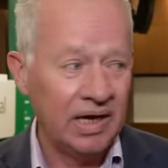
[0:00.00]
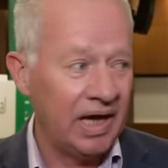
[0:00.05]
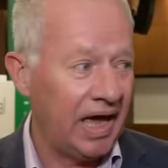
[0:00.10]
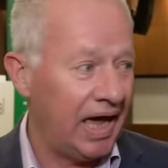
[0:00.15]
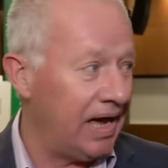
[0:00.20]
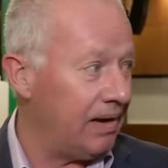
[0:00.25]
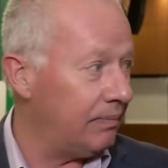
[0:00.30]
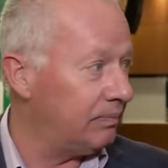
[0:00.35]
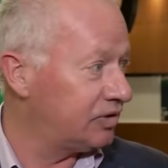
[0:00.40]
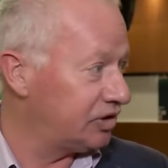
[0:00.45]

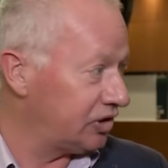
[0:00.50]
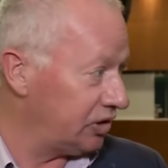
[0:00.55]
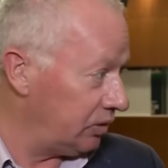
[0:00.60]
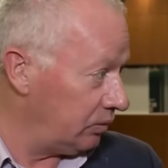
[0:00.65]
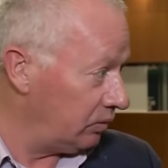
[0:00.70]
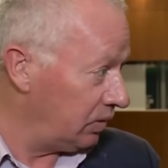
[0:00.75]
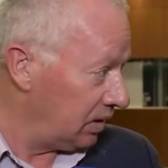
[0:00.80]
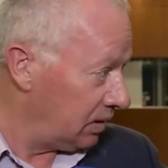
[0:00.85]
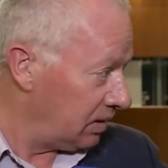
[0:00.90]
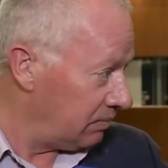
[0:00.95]
him
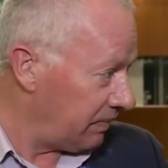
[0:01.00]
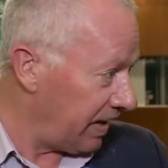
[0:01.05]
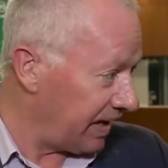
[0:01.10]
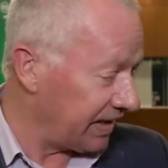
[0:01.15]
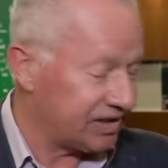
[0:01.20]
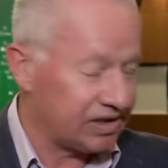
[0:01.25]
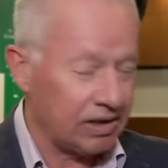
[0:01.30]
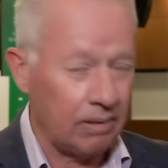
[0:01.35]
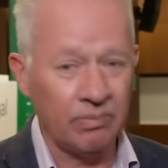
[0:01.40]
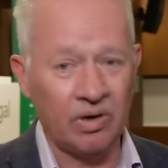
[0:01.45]
to
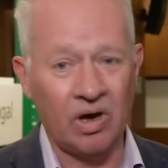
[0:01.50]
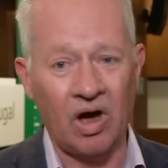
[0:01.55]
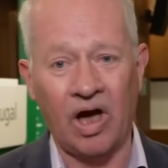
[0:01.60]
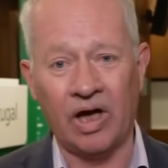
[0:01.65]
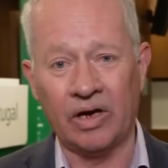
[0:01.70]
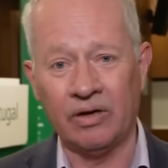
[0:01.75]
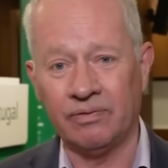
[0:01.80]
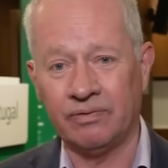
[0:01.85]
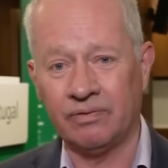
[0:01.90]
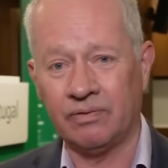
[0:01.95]
make some
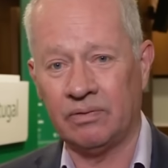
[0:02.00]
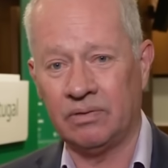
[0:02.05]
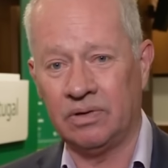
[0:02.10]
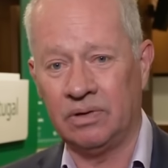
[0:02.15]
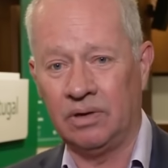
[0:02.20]
kind of